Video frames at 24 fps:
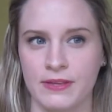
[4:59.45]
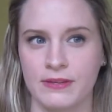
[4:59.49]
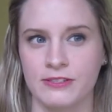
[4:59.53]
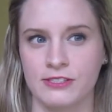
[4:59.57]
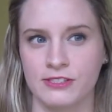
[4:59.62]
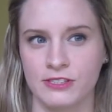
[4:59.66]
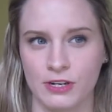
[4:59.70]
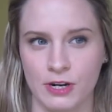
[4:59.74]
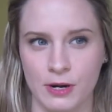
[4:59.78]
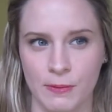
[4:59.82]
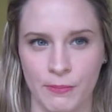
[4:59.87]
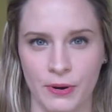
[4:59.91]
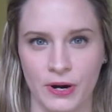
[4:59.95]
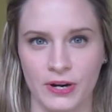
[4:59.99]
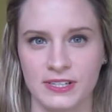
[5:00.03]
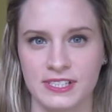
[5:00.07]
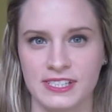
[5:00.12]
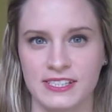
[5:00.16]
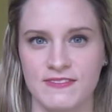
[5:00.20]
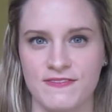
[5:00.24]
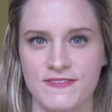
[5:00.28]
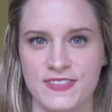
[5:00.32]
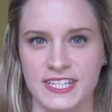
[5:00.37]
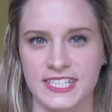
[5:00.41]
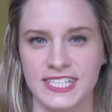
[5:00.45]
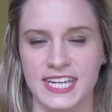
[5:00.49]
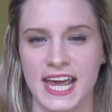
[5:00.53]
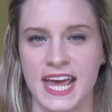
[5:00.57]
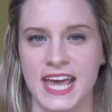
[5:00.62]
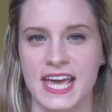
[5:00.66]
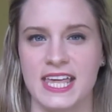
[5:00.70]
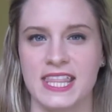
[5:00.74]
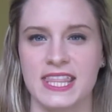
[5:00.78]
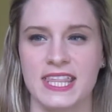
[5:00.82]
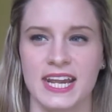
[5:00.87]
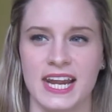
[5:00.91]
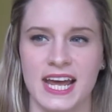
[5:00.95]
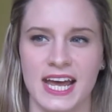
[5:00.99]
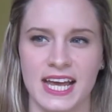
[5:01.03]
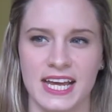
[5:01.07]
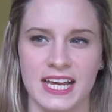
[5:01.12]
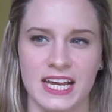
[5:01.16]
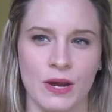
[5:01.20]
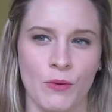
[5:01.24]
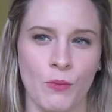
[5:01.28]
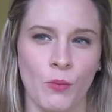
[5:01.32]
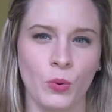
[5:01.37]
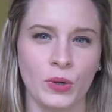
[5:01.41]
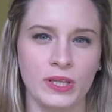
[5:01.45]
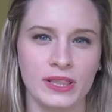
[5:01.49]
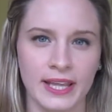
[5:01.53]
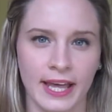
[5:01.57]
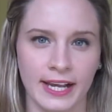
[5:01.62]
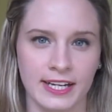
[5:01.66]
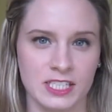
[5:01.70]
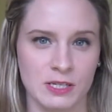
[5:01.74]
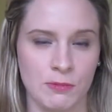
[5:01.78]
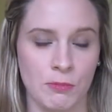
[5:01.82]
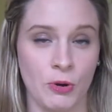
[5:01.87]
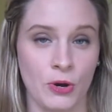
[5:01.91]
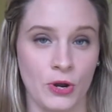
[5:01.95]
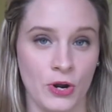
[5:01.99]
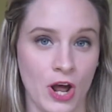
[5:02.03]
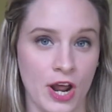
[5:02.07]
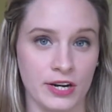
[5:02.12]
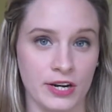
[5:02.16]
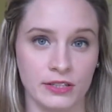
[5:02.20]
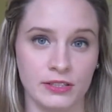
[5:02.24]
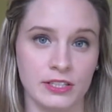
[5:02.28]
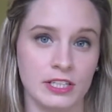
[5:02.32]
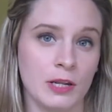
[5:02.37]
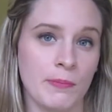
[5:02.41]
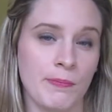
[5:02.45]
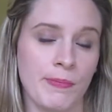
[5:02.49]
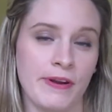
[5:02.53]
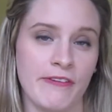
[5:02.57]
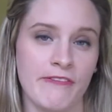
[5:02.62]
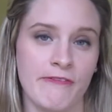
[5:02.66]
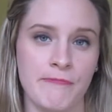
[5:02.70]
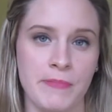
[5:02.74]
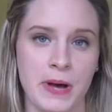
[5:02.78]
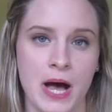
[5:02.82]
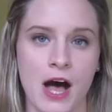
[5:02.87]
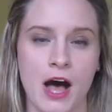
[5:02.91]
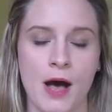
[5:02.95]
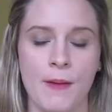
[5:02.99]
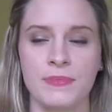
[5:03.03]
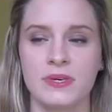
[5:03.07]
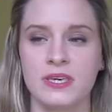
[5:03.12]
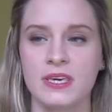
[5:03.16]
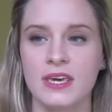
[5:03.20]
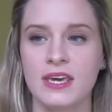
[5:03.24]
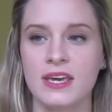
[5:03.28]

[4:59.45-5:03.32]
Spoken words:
certain parts of the day that I would like to put on a little bit of balm.